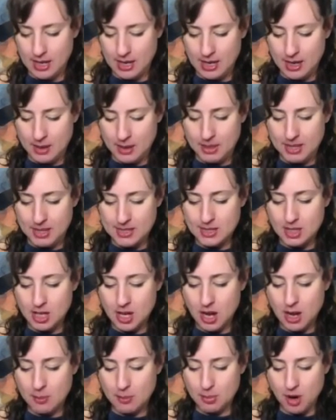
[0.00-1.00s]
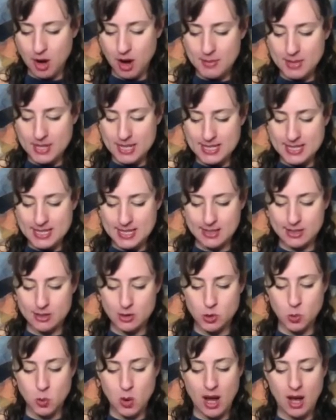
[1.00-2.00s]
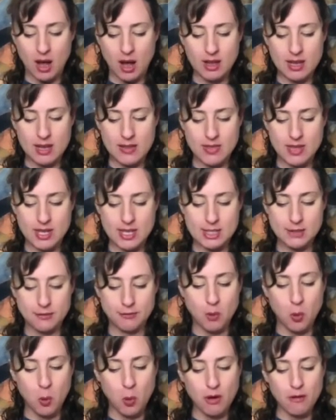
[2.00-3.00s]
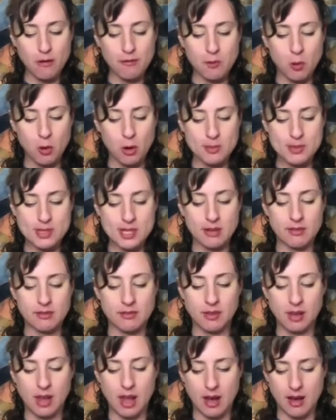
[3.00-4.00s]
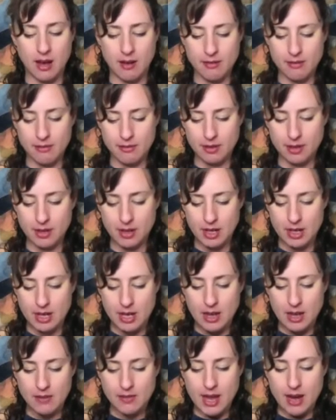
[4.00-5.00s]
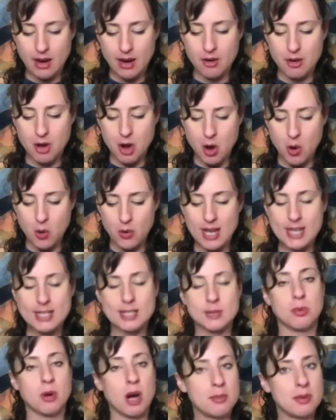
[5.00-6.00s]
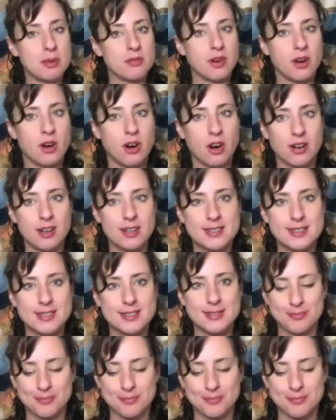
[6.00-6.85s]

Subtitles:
Because the god Brahma is said to dwell in these four forms of love, they are known as Brahmaviharas.